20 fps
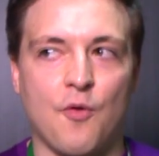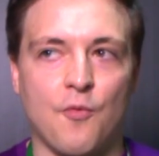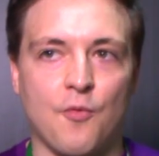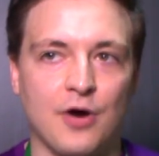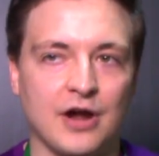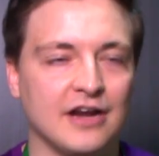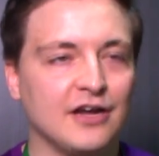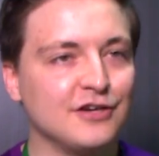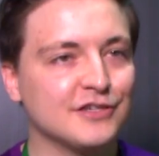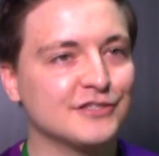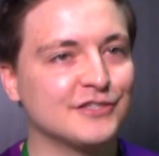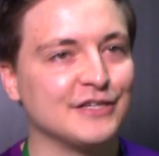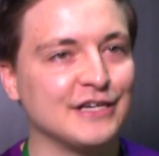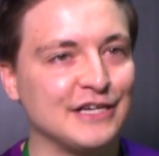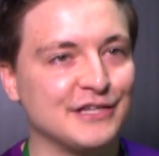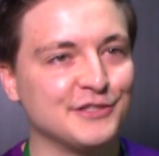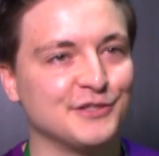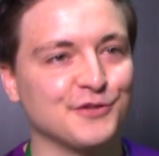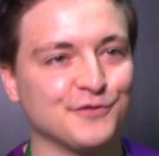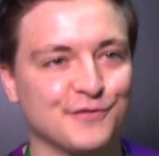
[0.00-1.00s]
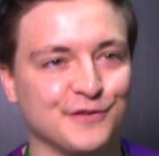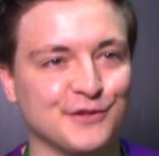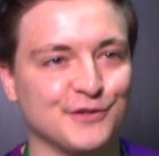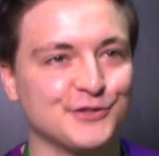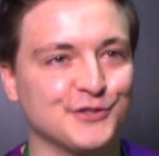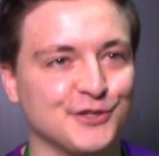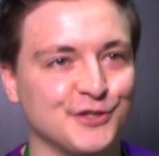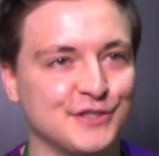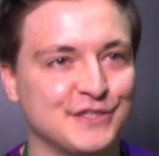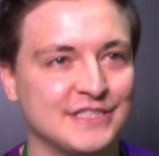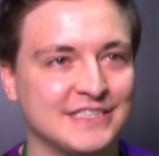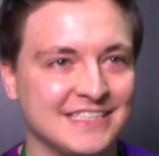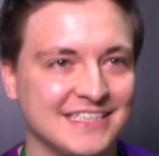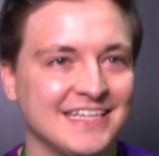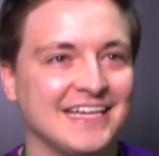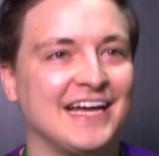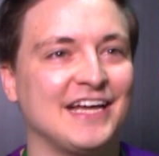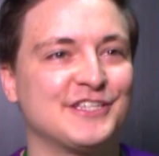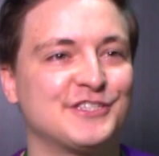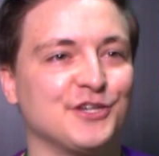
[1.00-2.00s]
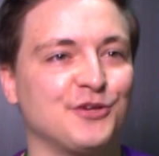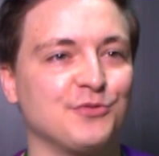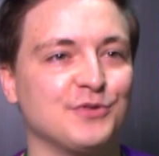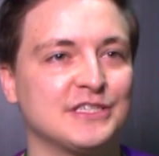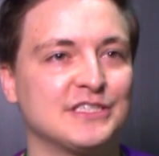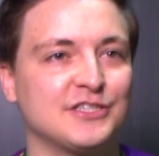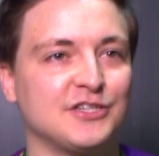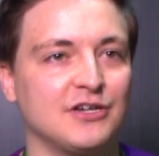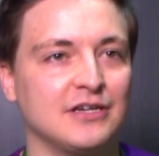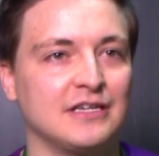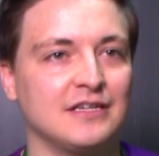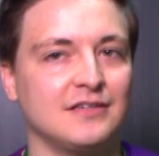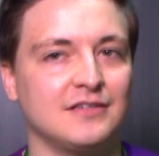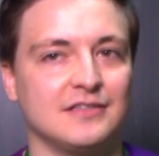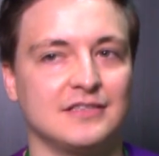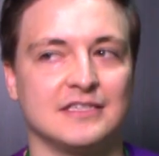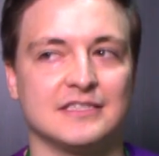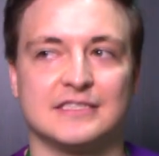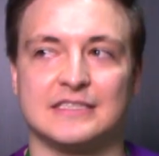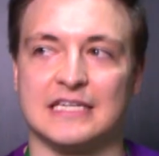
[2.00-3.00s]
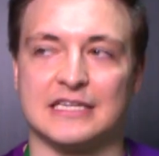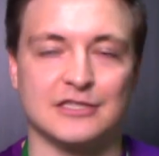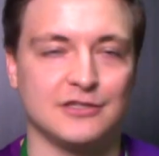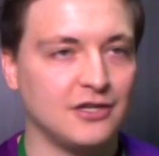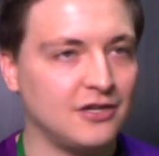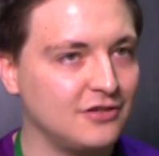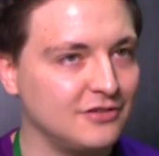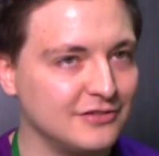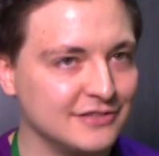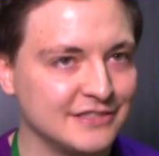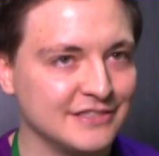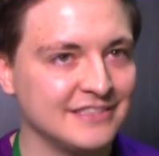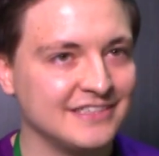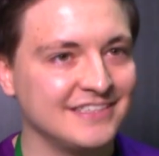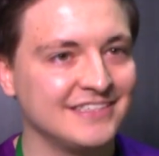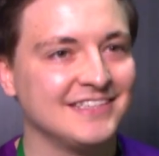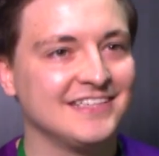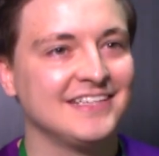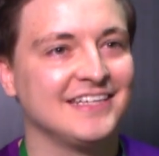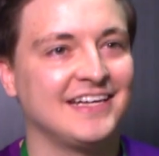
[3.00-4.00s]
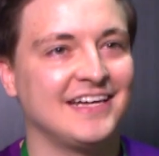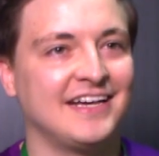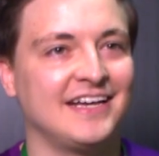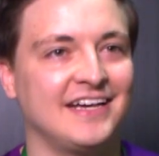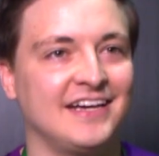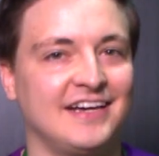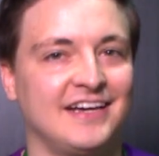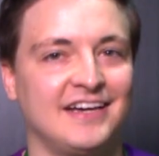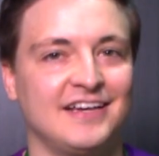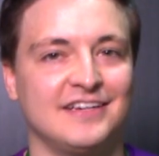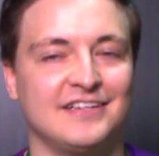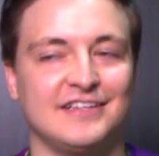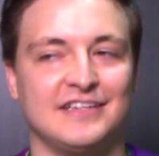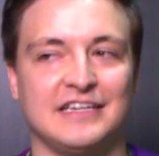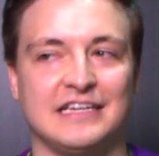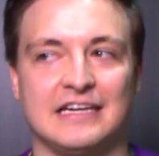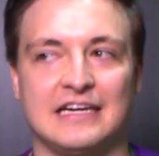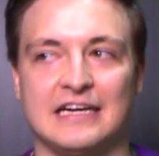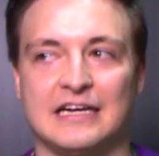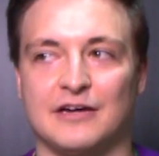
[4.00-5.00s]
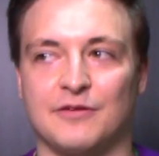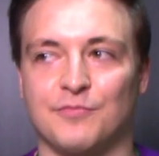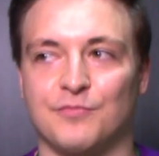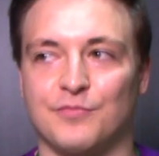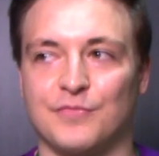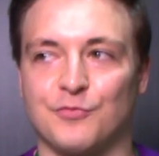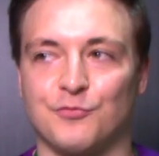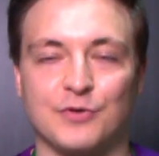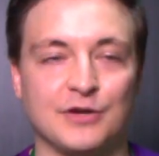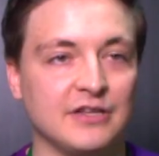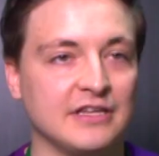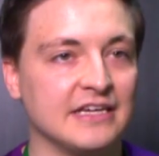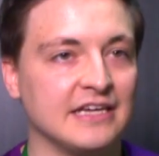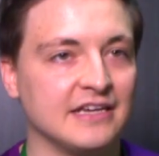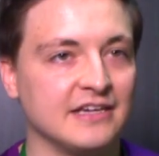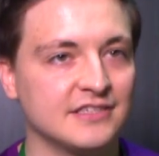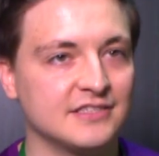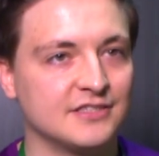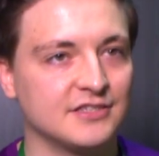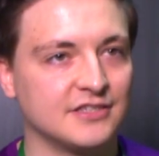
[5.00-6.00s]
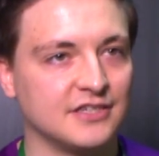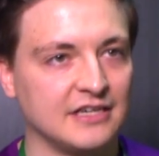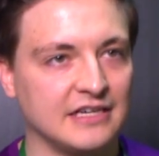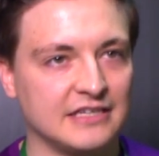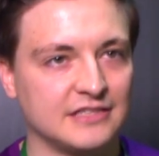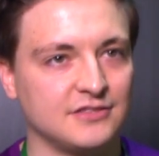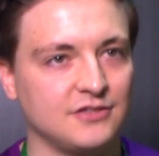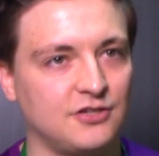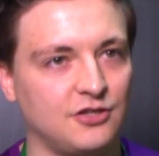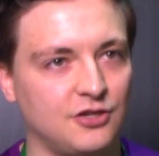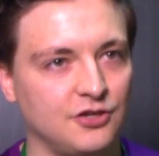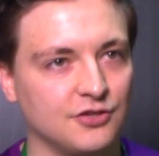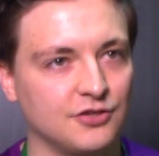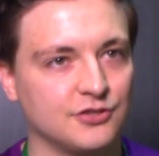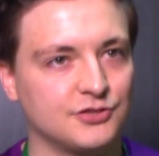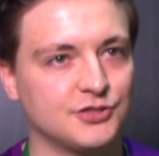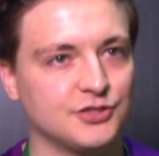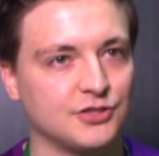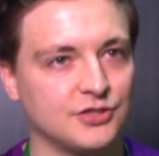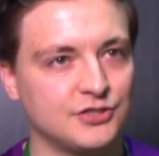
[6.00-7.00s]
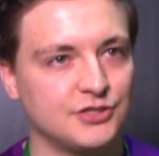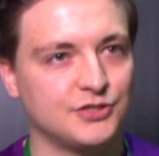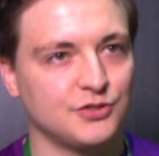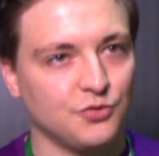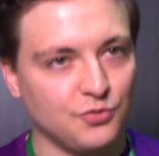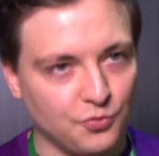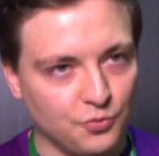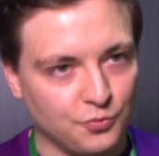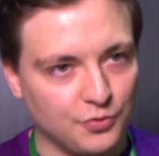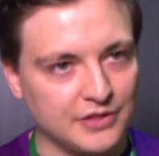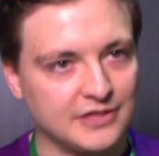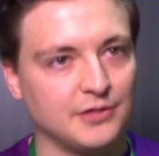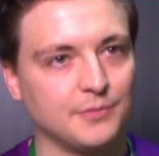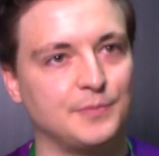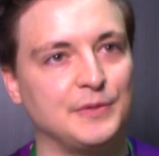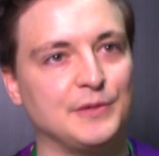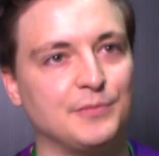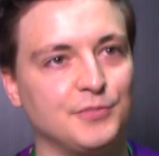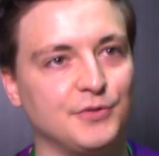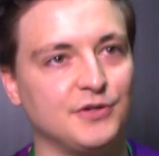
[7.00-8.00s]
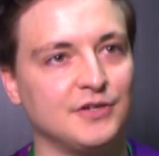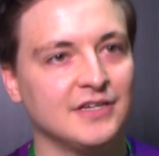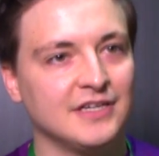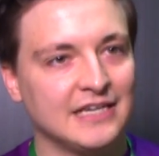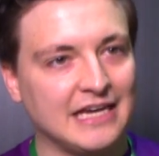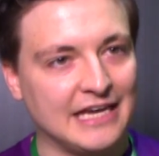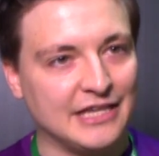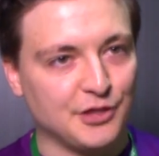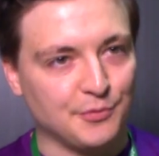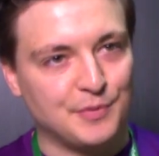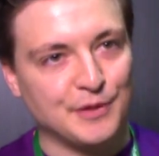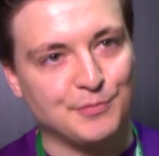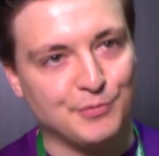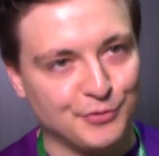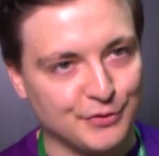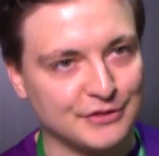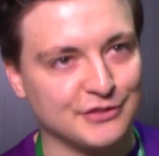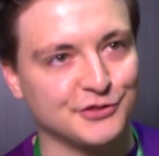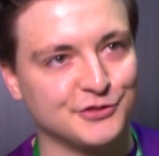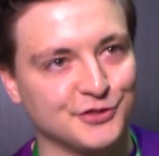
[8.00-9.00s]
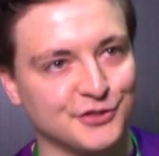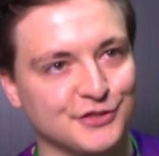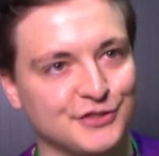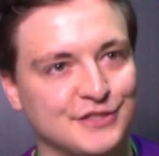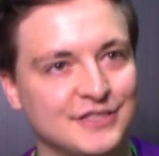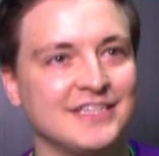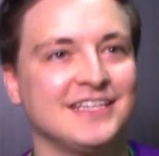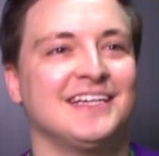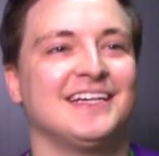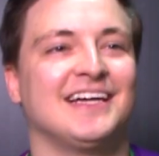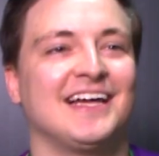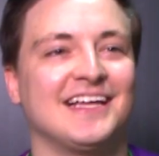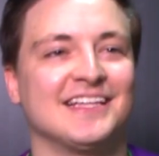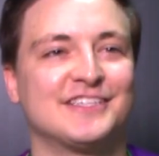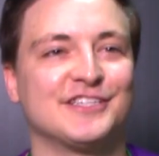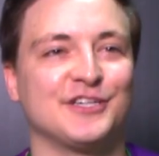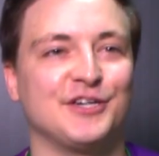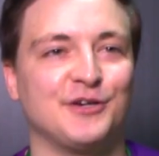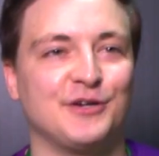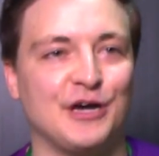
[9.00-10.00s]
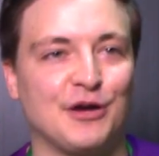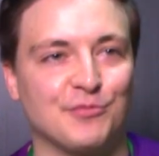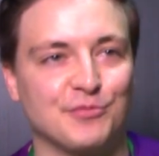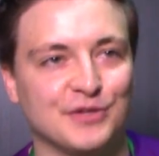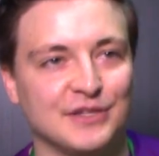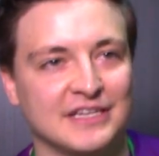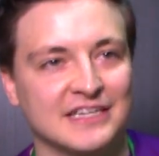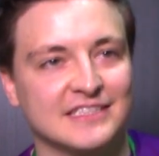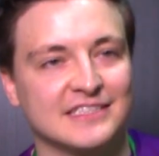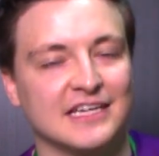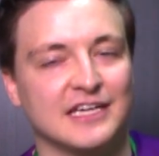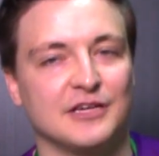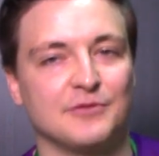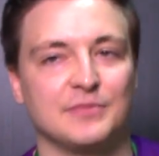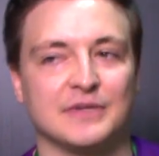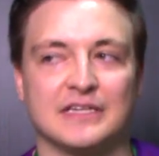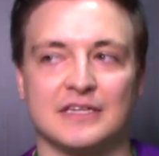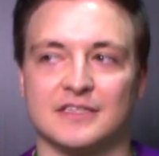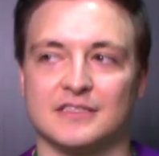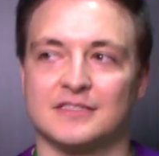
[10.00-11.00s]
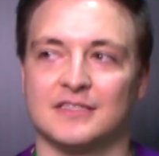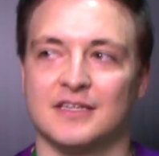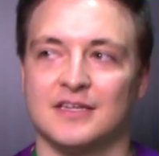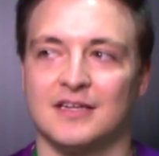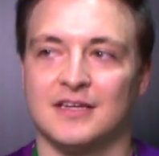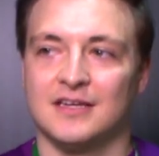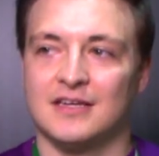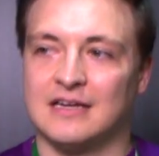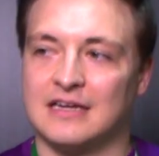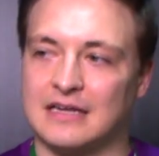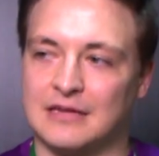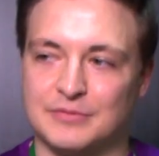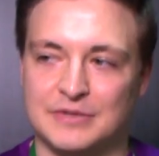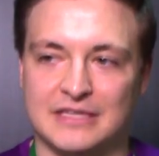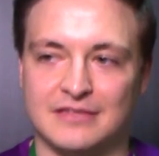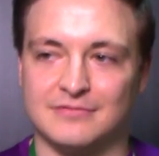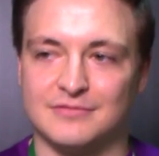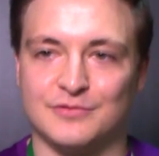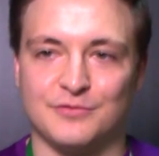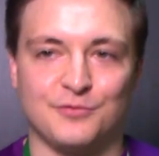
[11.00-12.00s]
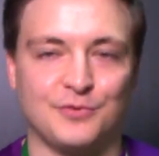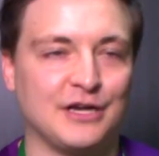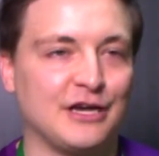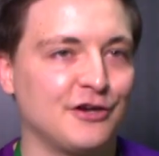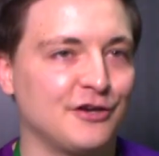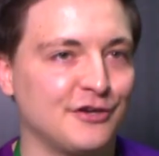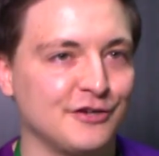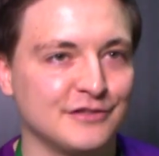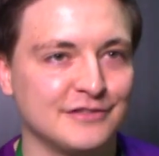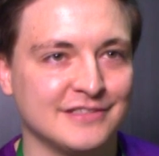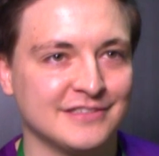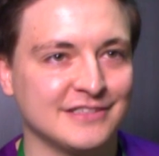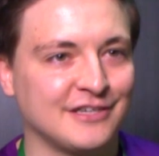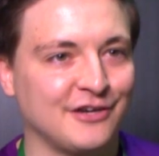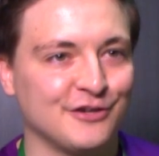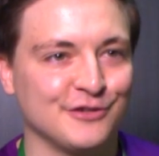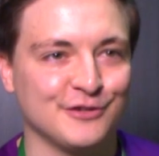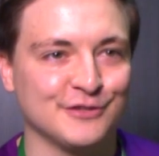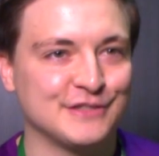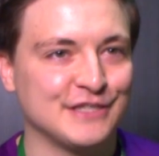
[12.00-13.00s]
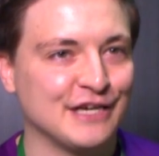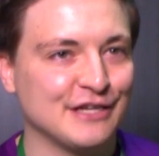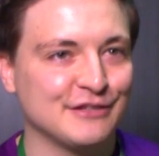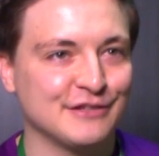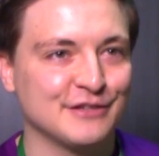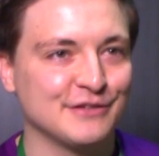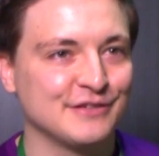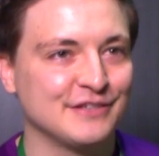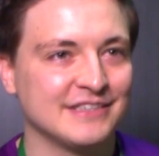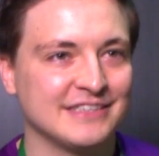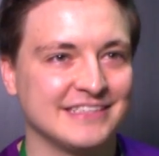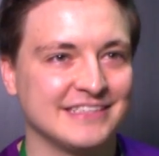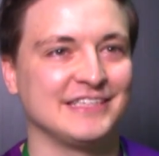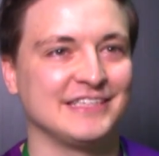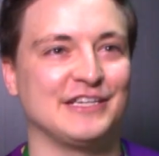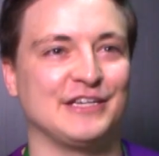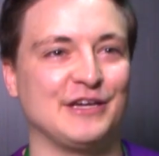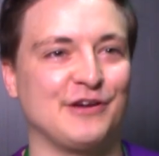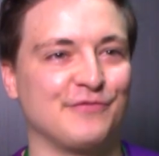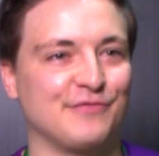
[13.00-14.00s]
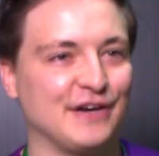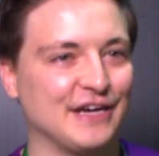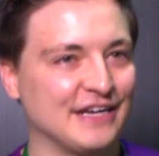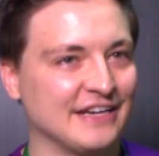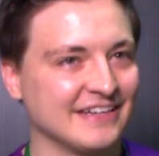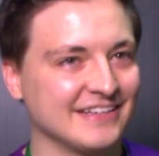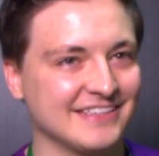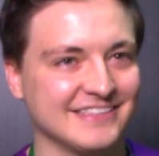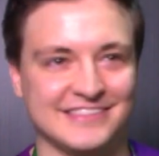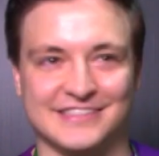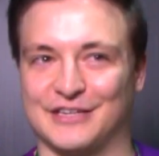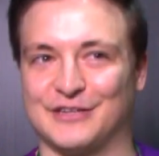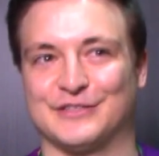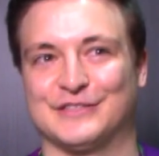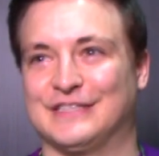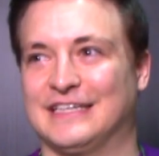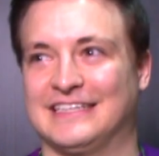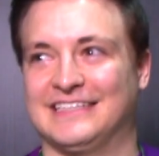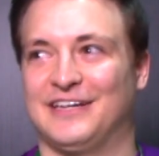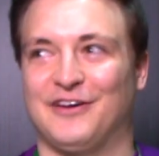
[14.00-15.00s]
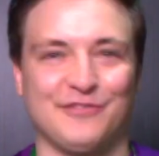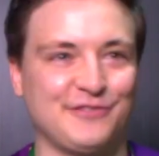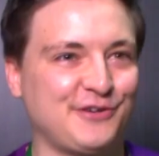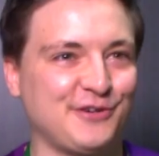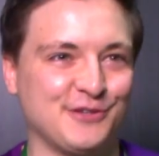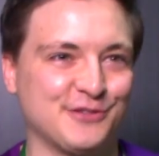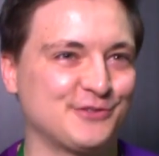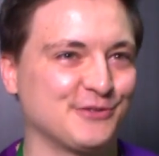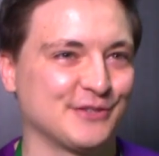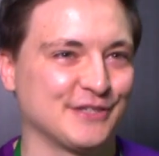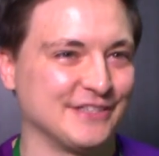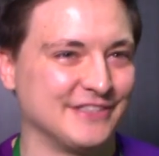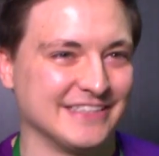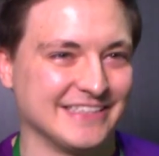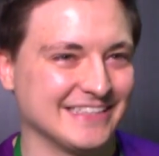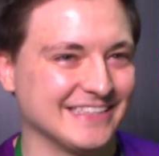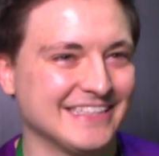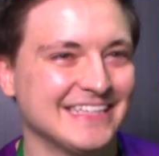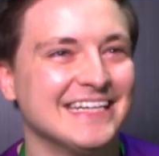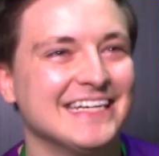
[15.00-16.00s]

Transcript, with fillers: what else could I do for the church? And so we started this technology, and really it is to connect all the church with the people and the people with the church. And so I'm really excited because, I mean, when I heard Cardinal Tagle inviting us, I was like, of course we're going.